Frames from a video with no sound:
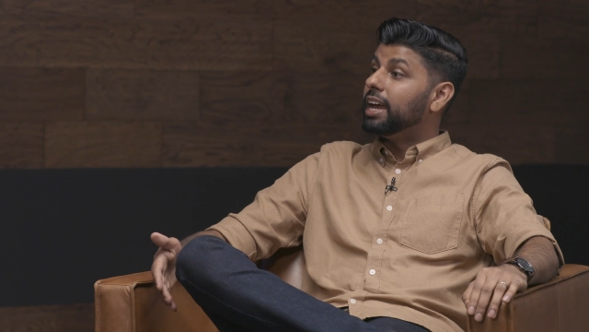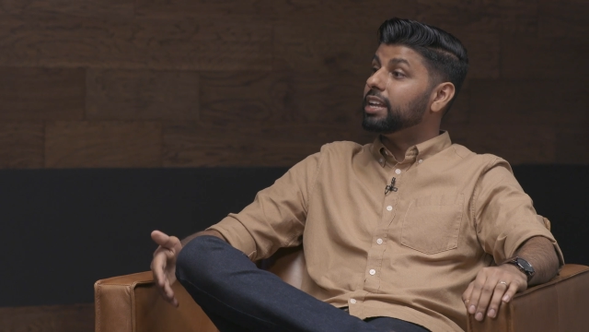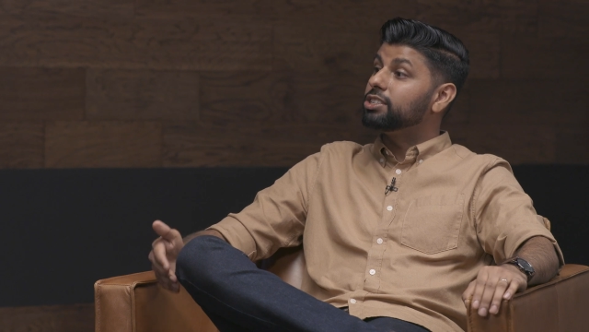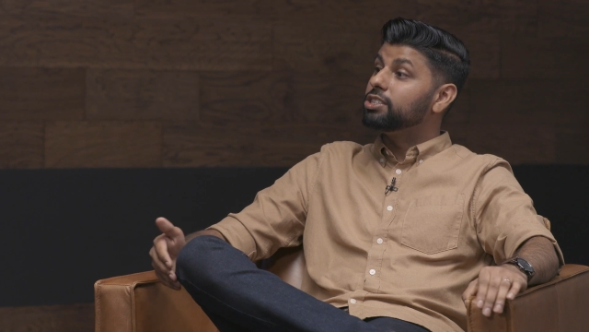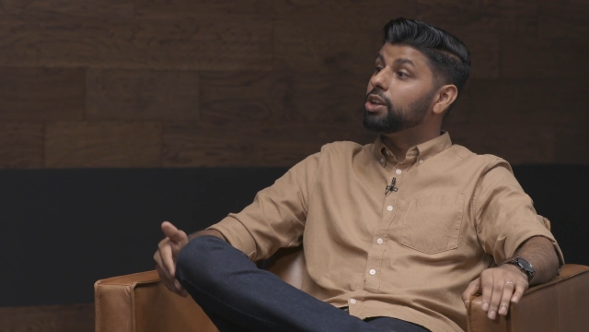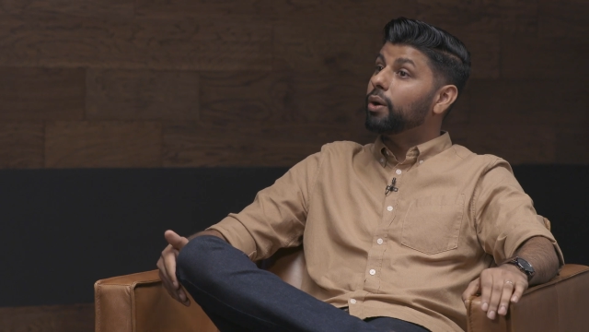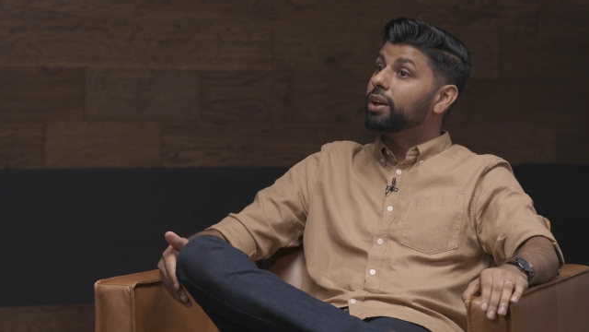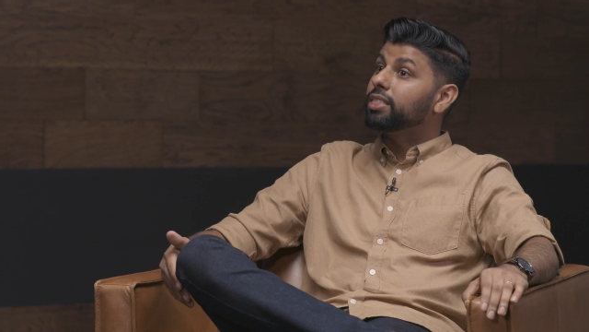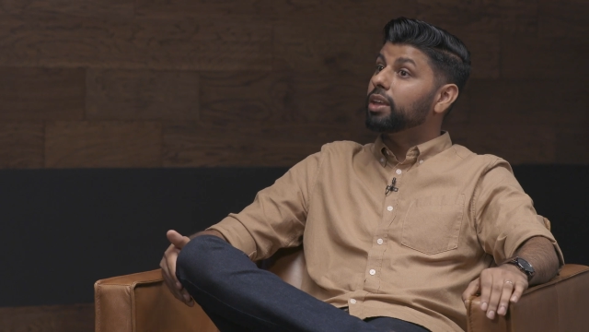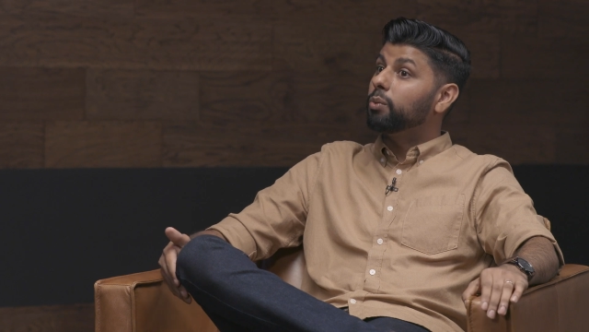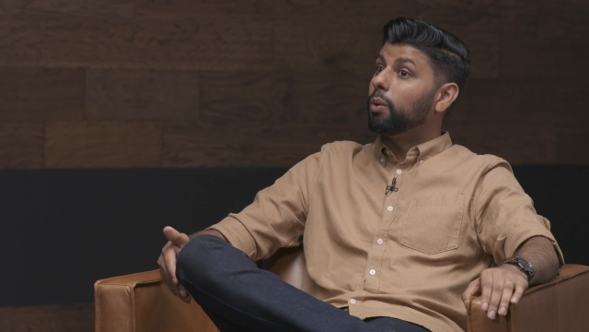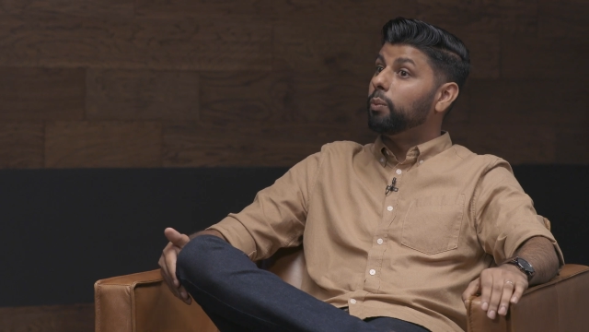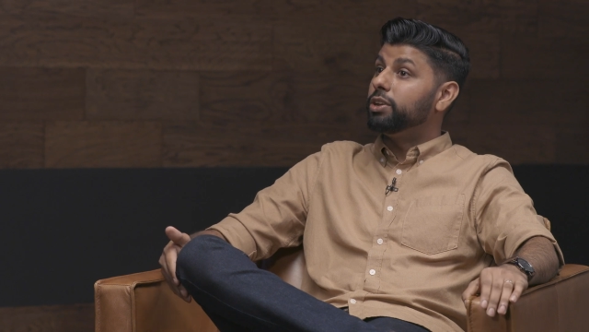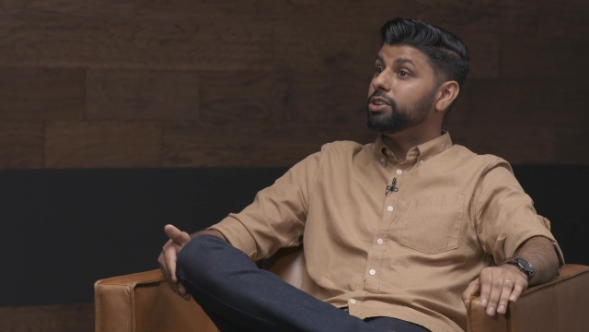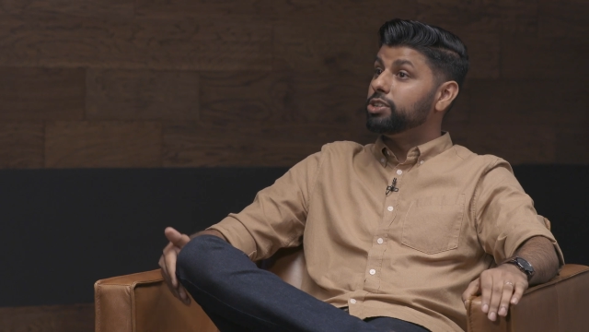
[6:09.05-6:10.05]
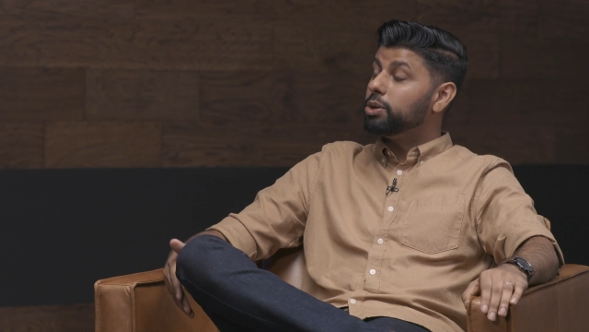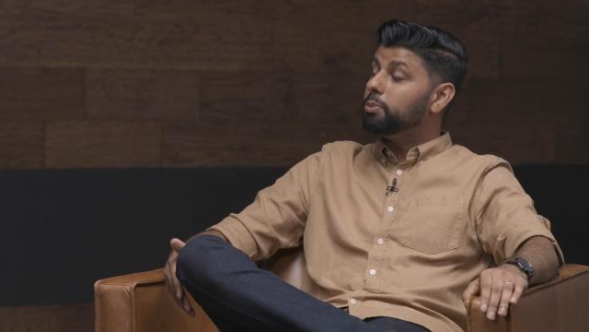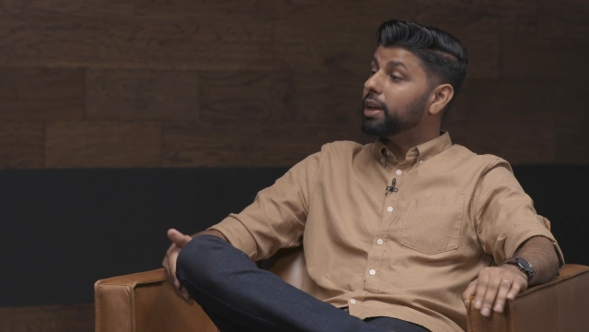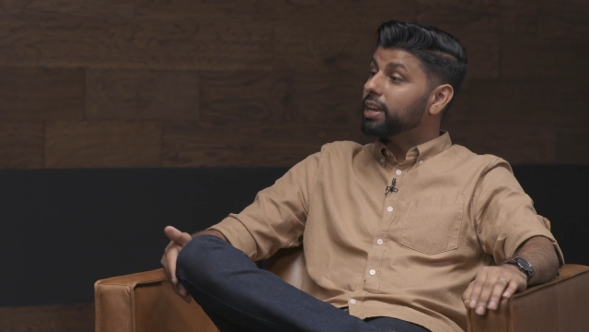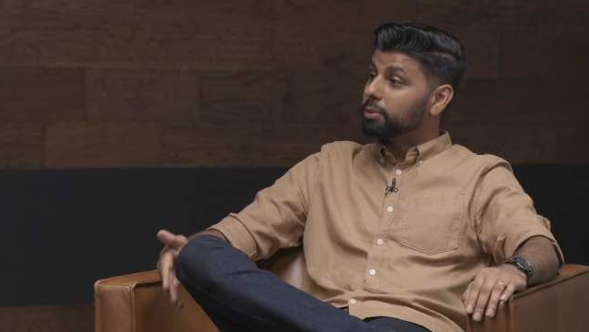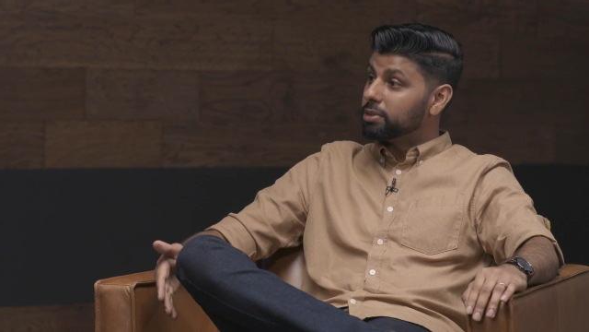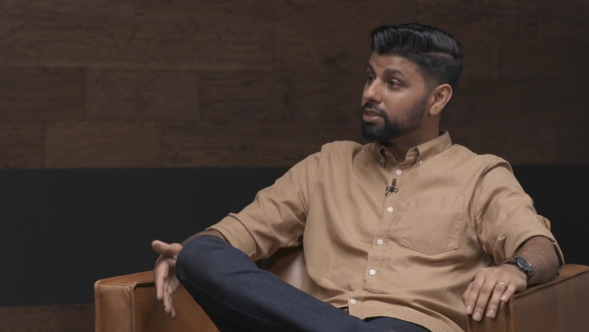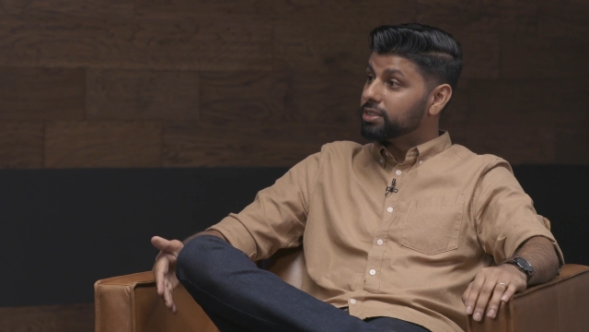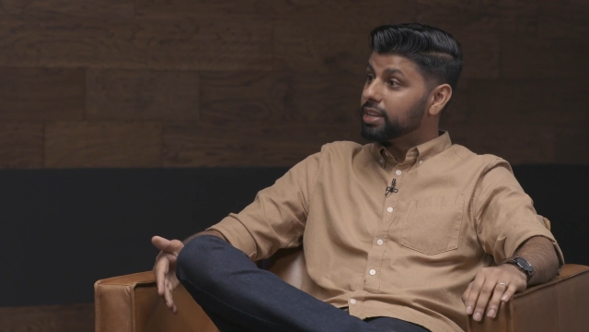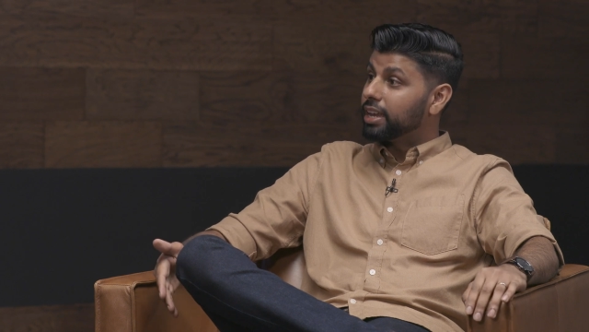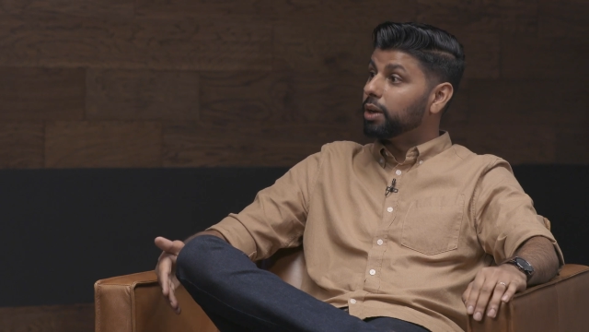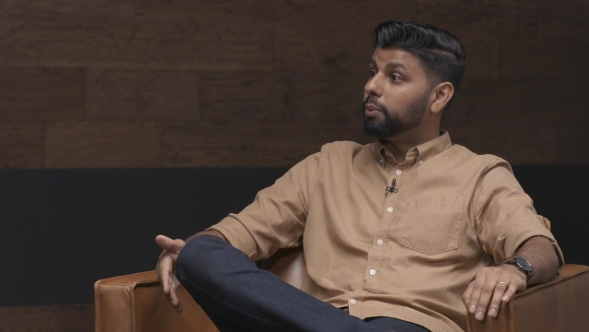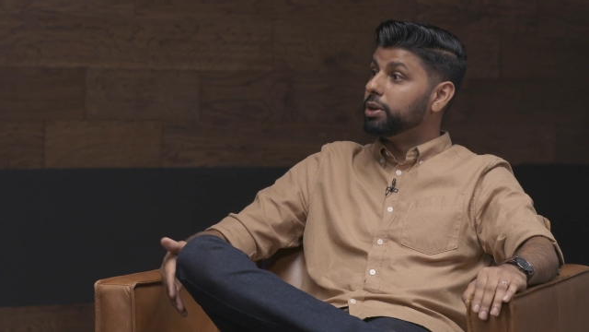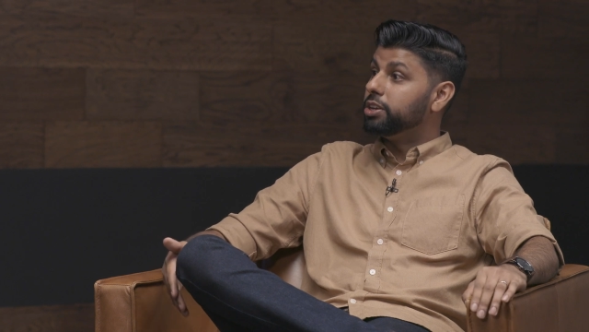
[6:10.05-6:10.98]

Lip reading: it's knowing that when we do make a mistake and